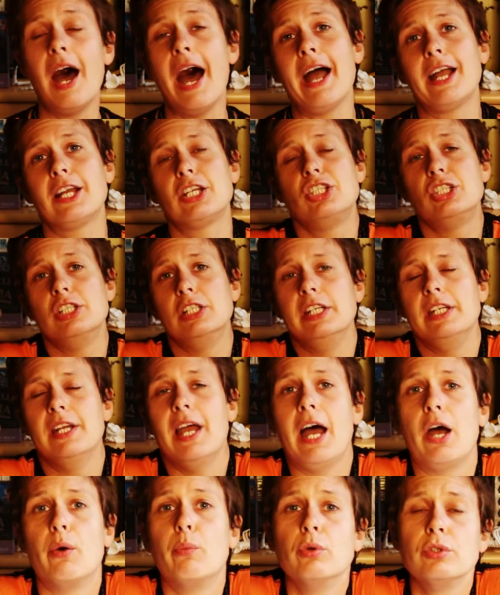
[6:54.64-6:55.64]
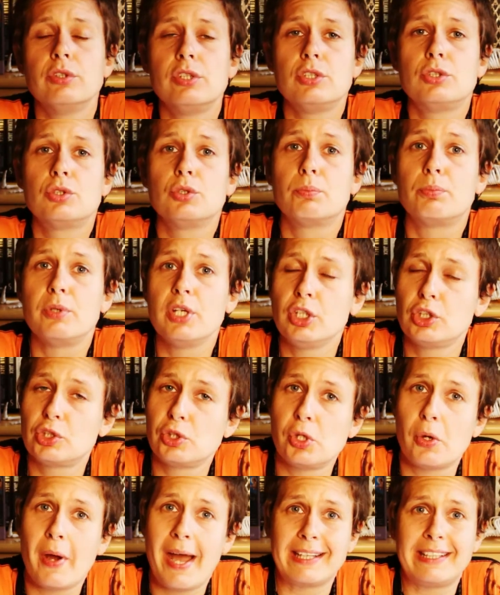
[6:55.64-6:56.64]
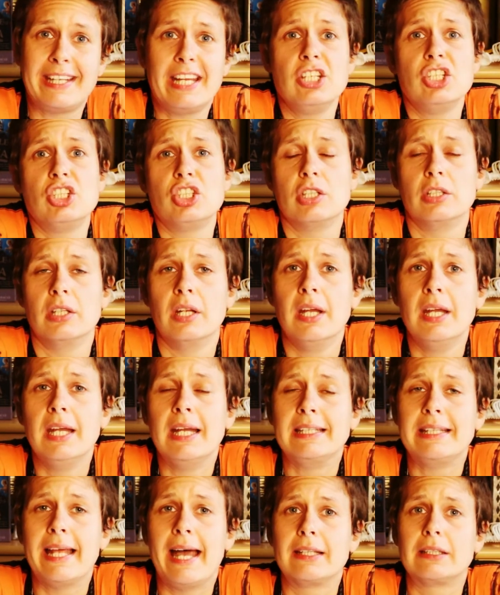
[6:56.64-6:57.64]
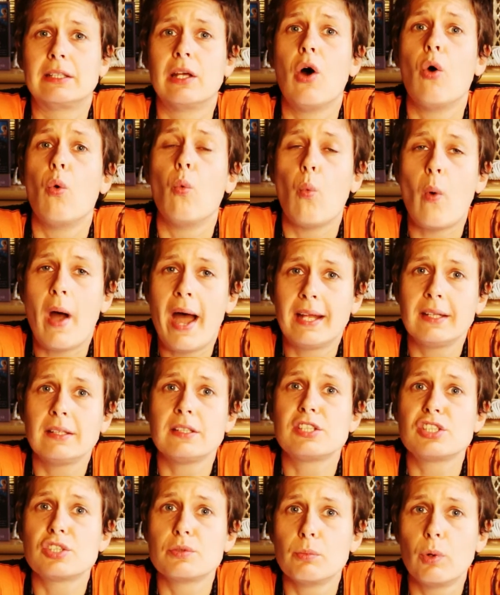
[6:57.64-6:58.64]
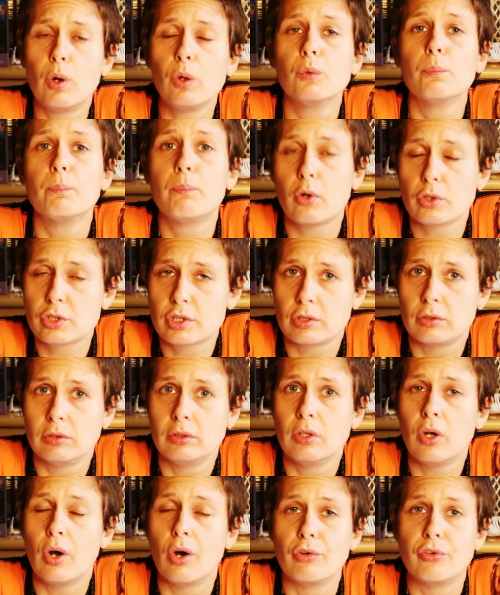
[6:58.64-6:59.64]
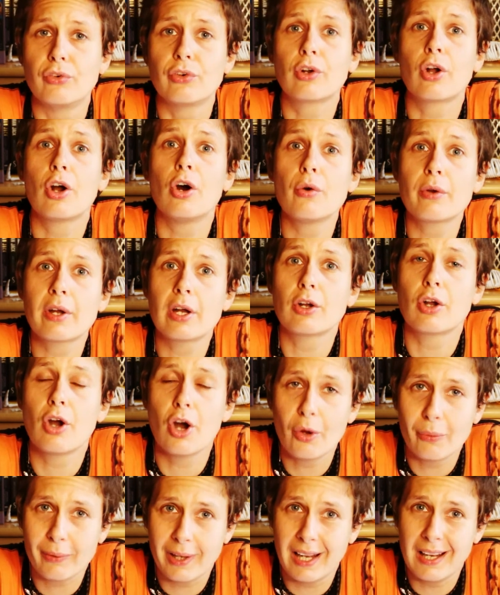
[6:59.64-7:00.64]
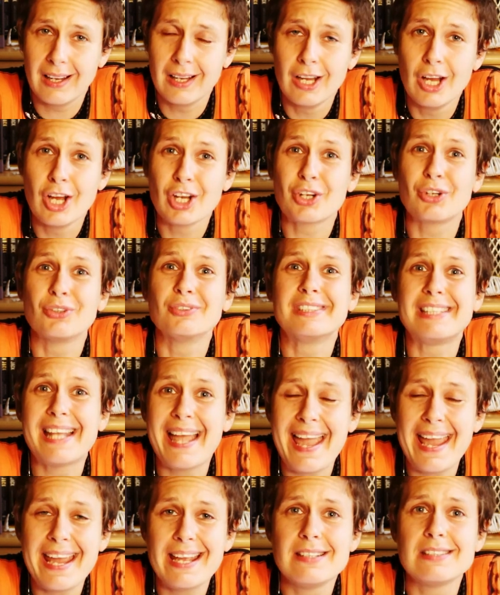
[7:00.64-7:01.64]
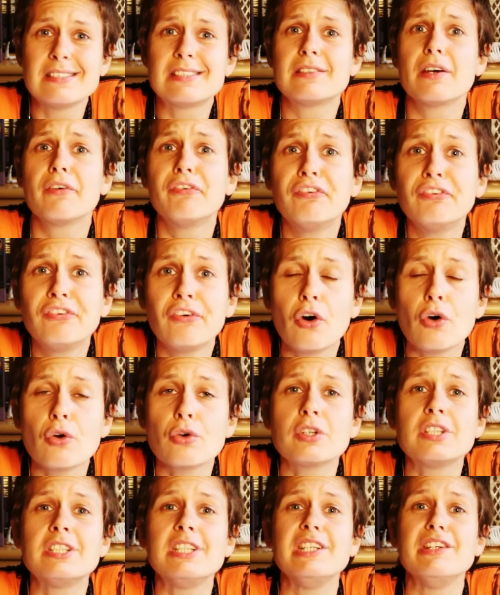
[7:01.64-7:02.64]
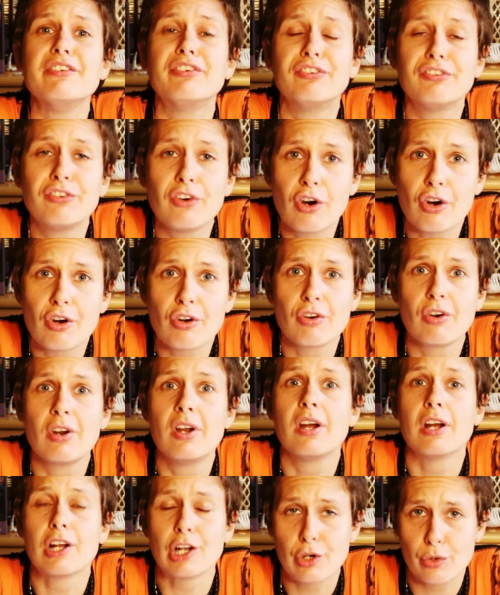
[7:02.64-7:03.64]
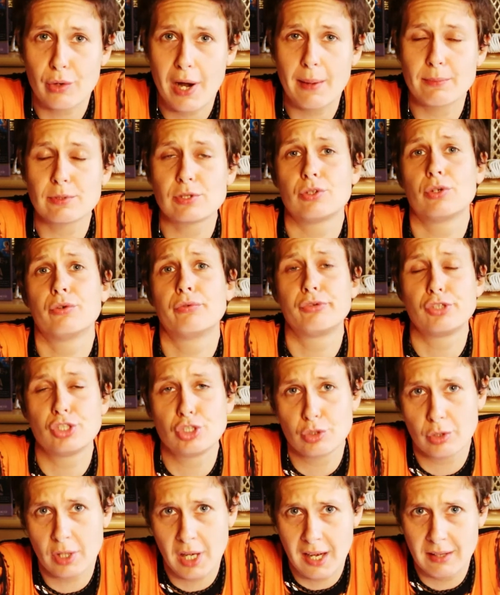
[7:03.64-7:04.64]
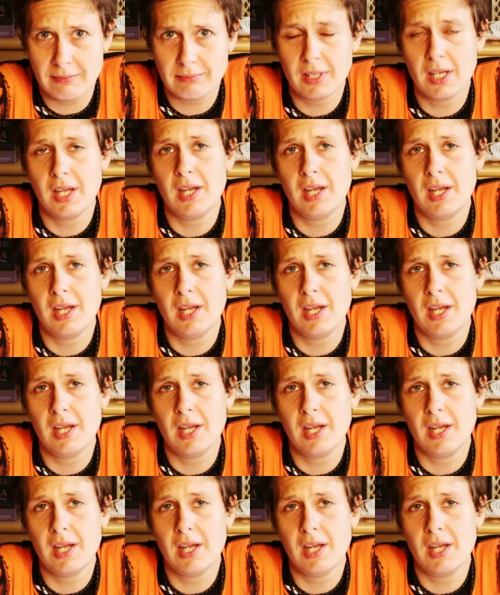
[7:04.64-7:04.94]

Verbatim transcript: Actually, I wanted to bring to your attention that one small bottle of Coca-Cola contains 44 grams of sugar.